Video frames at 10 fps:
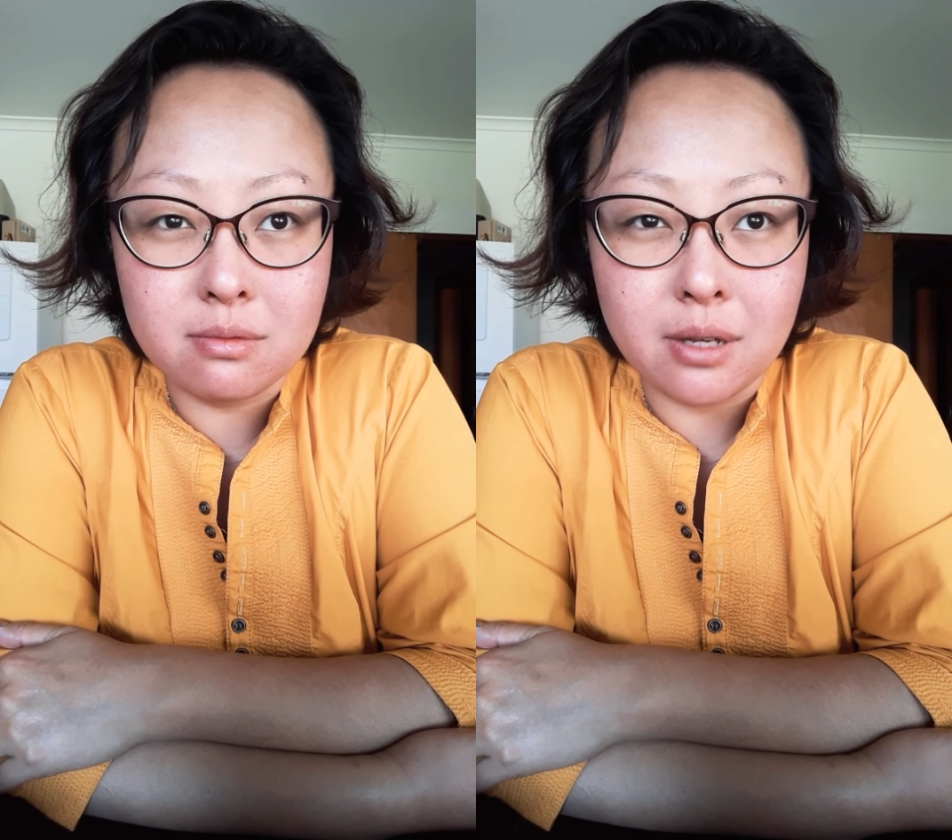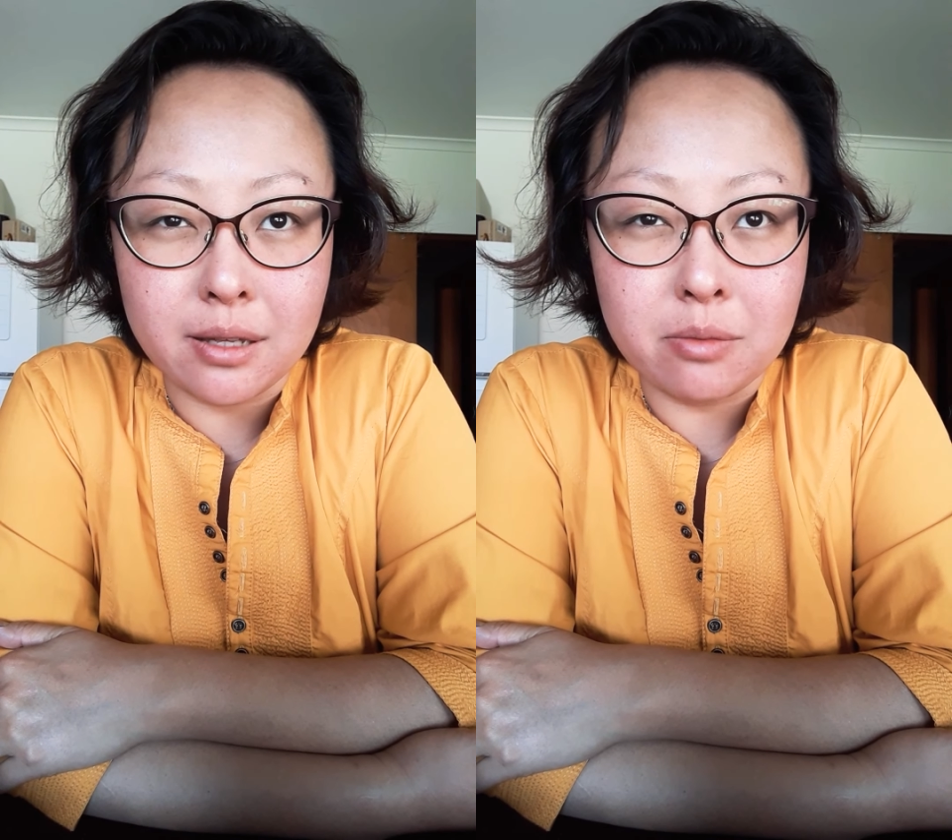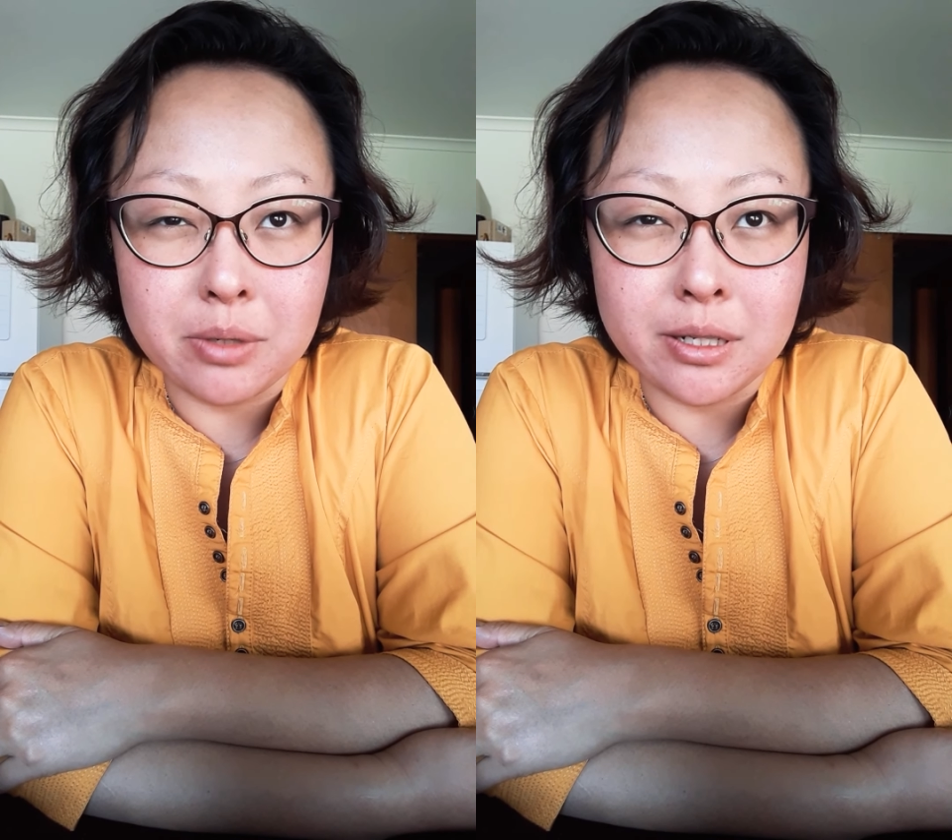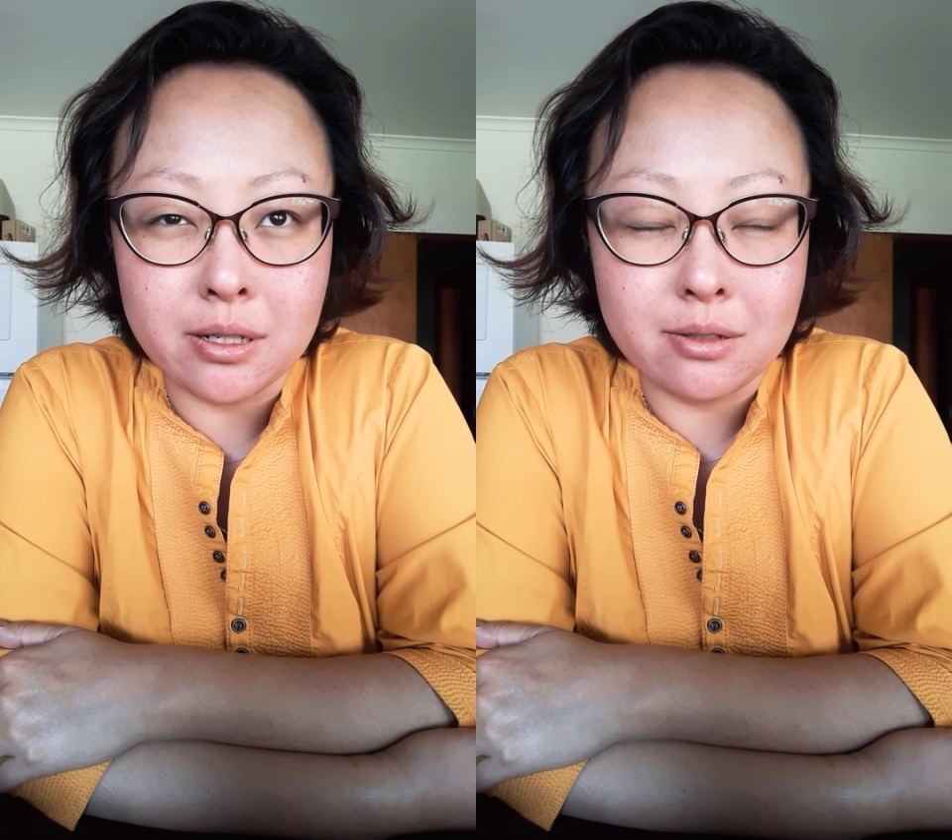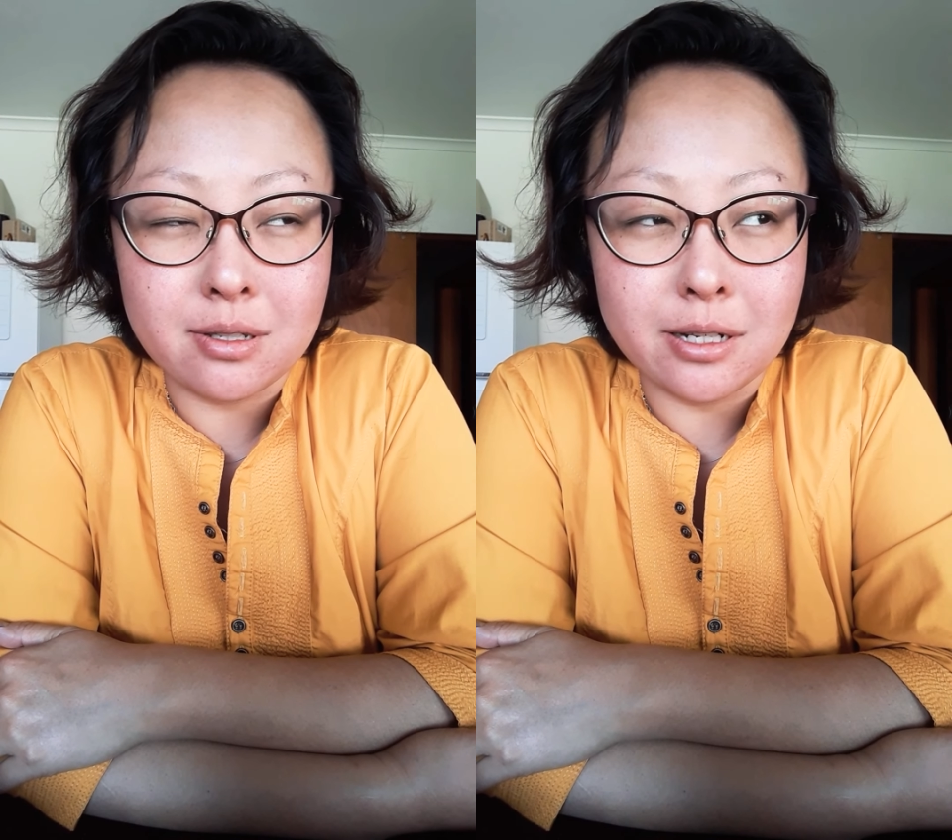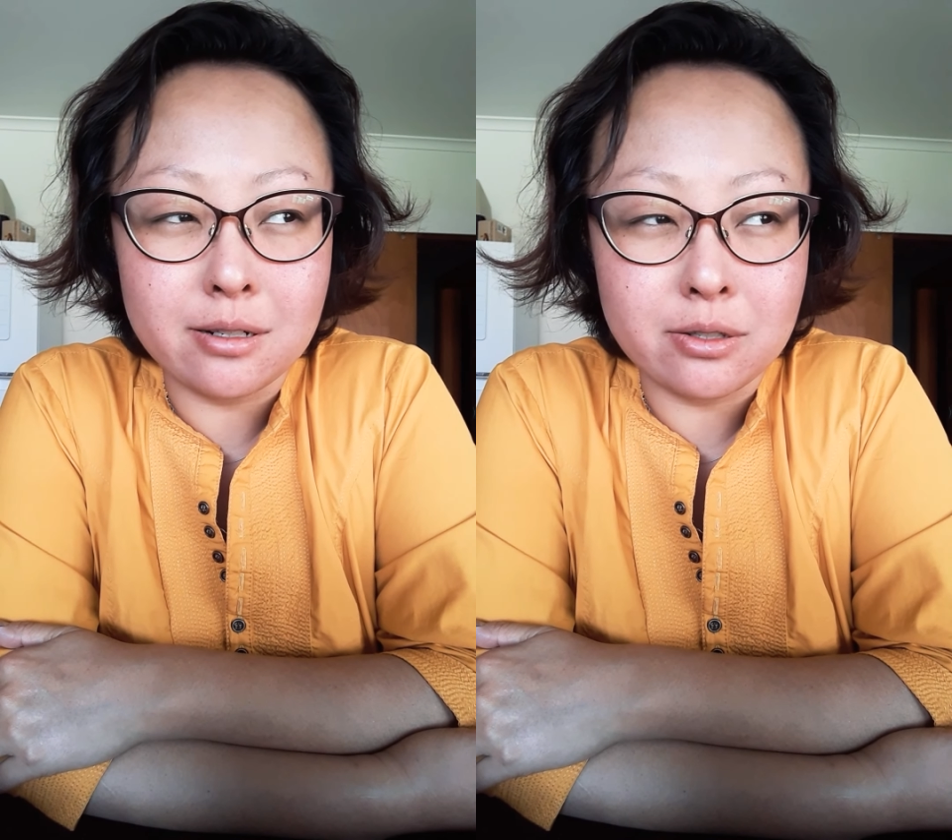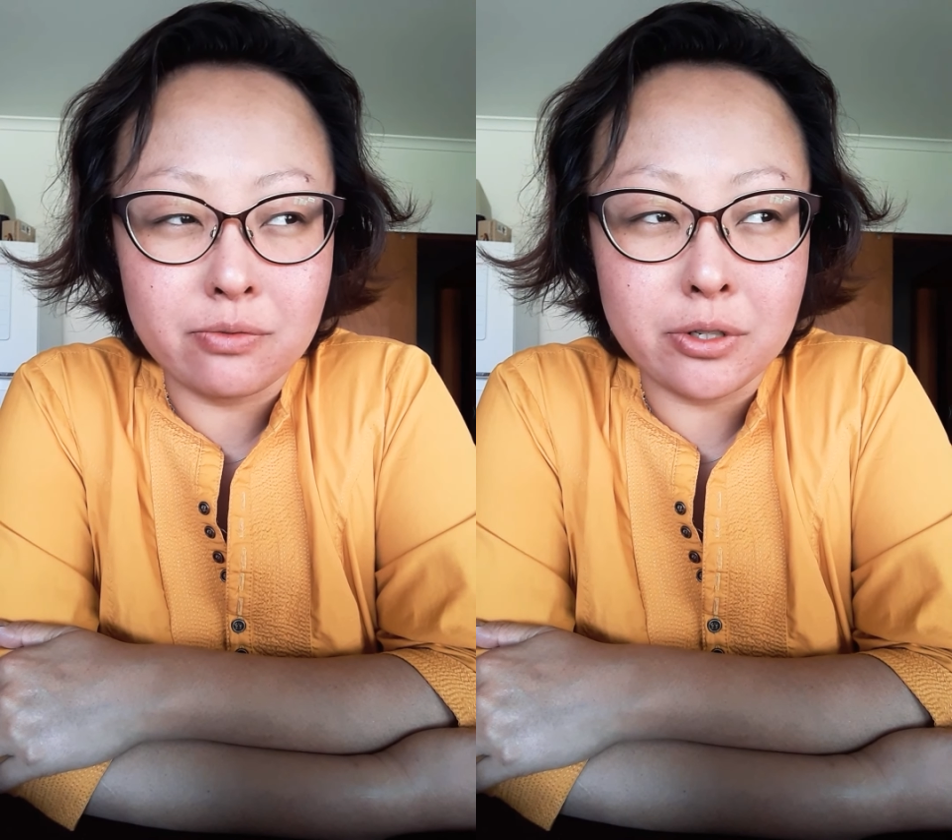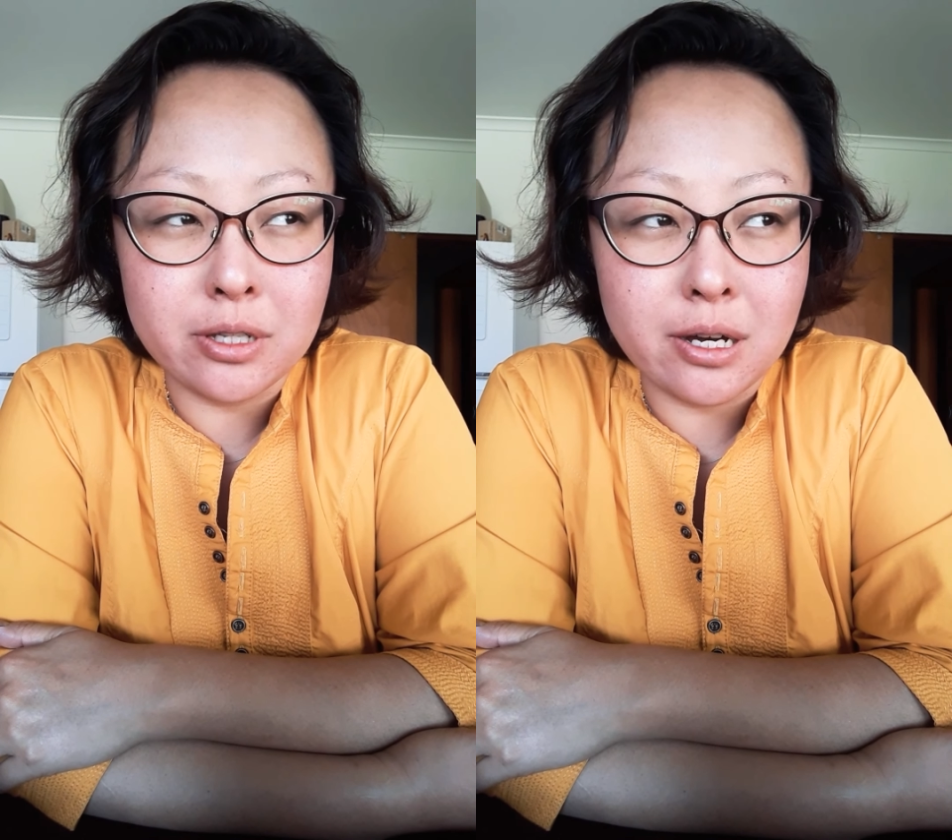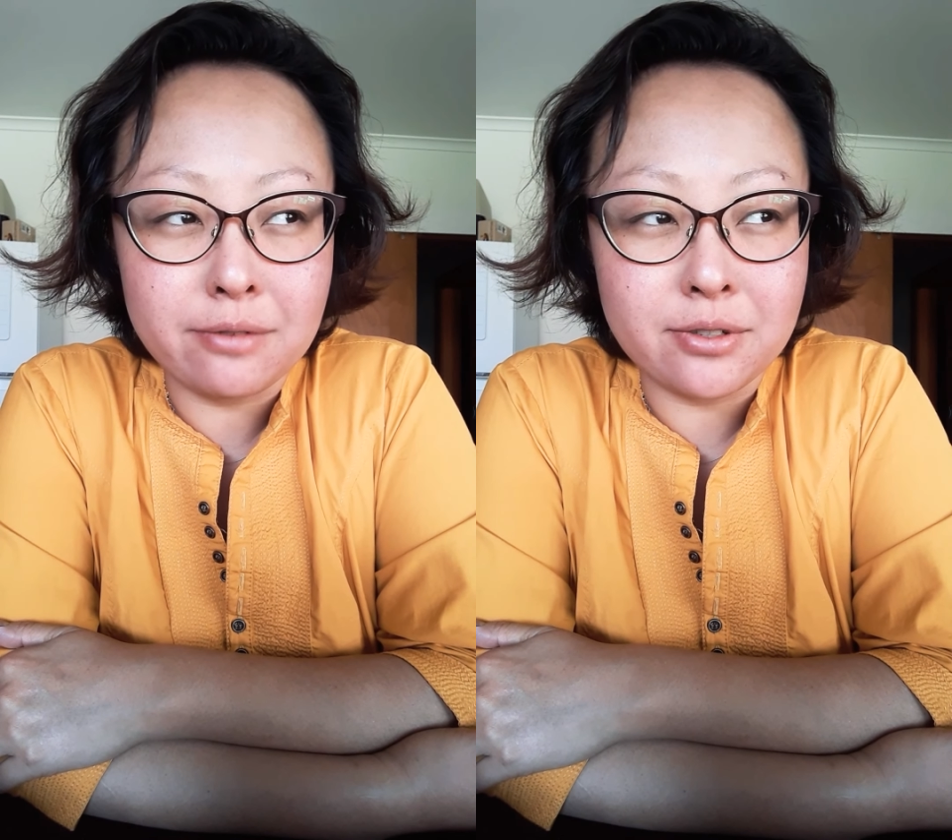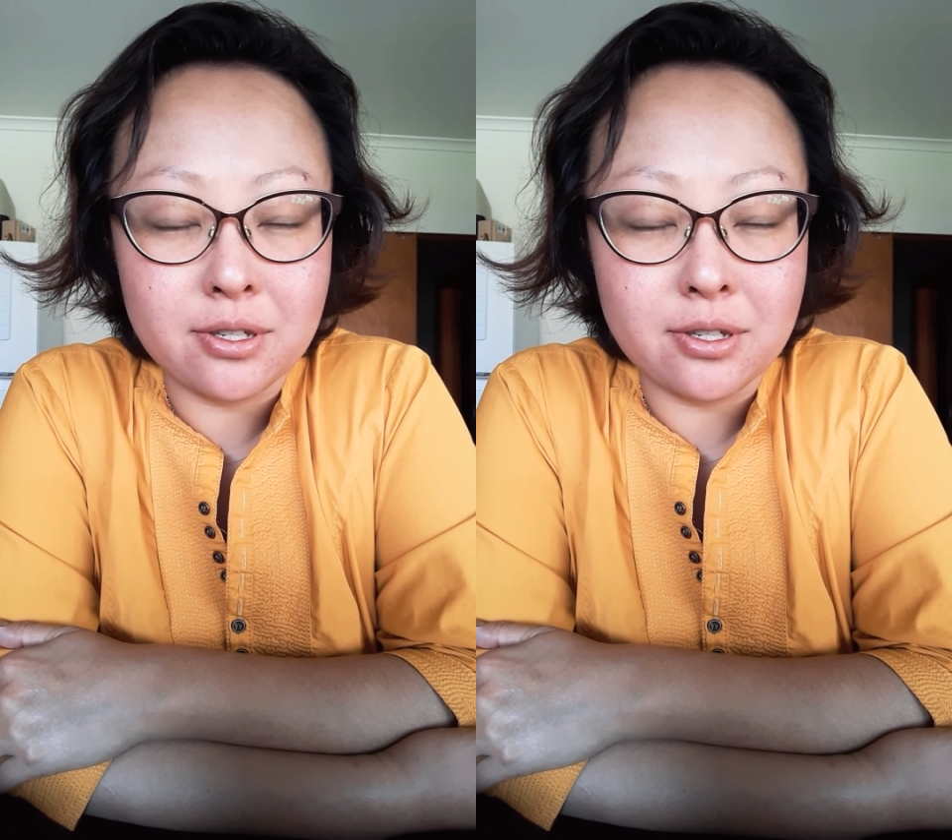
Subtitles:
at the beginning stages of your life.